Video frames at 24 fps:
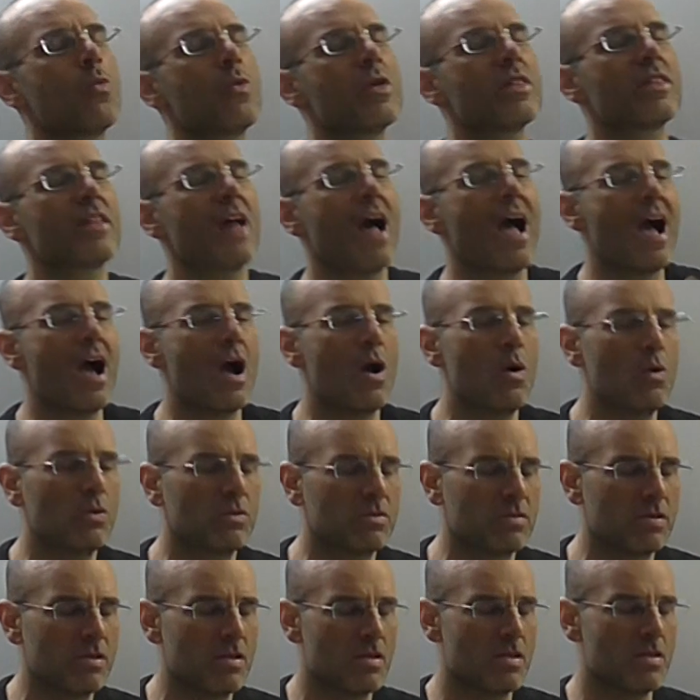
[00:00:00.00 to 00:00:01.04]

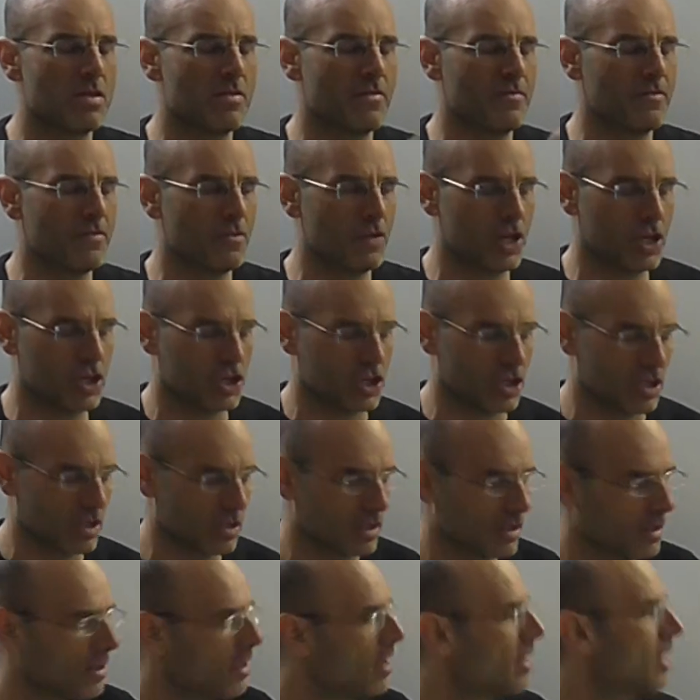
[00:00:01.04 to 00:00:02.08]
without the
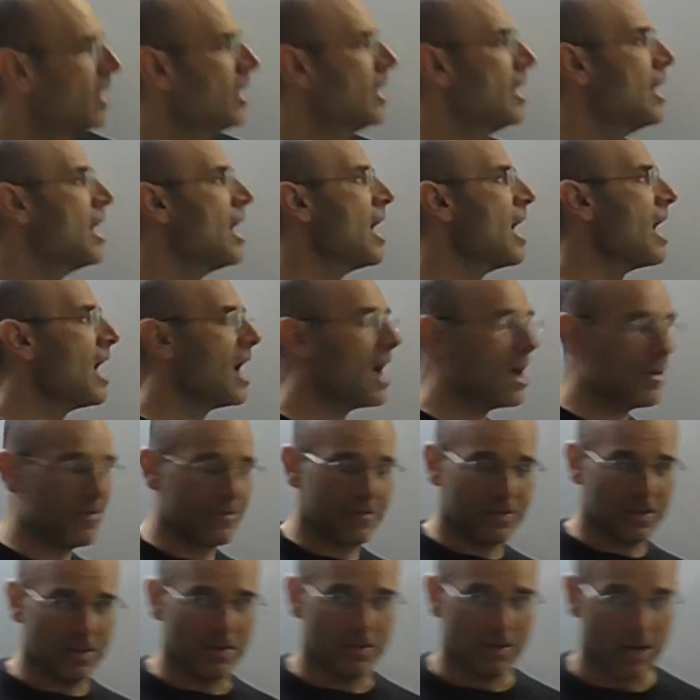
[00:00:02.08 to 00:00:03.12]
friction.
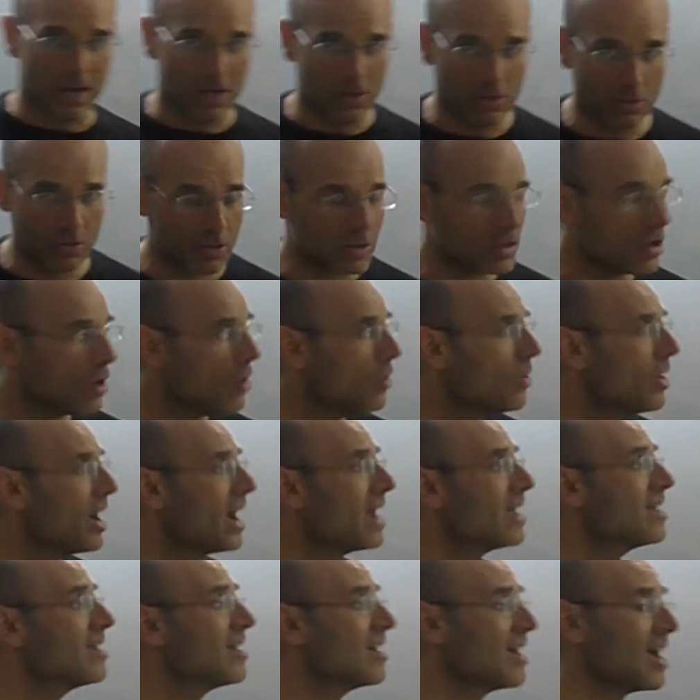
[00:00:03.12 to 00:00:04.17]
After I do so,
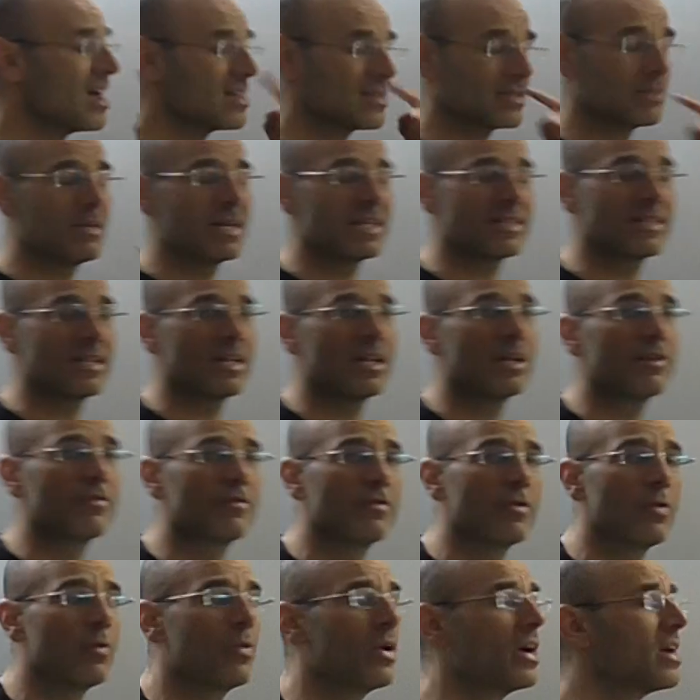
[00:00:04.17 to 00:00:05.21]
I ask
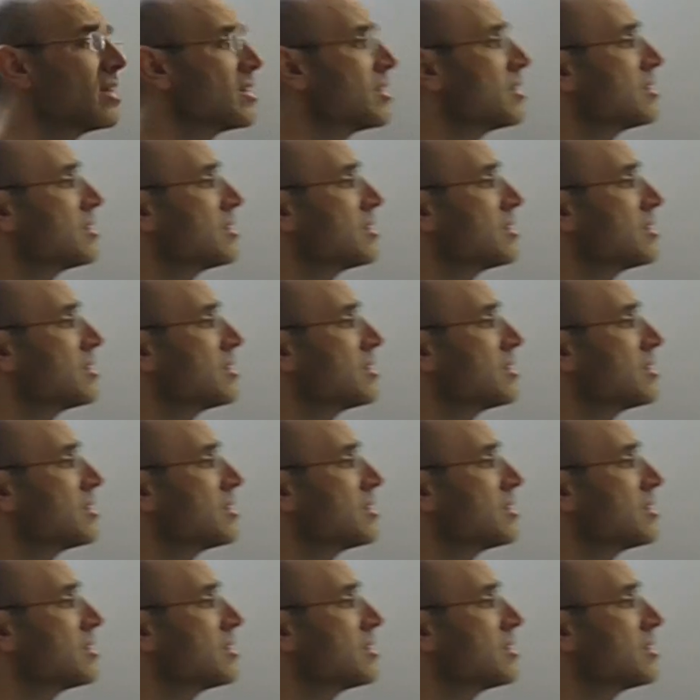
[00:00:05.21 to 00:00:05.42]
myself where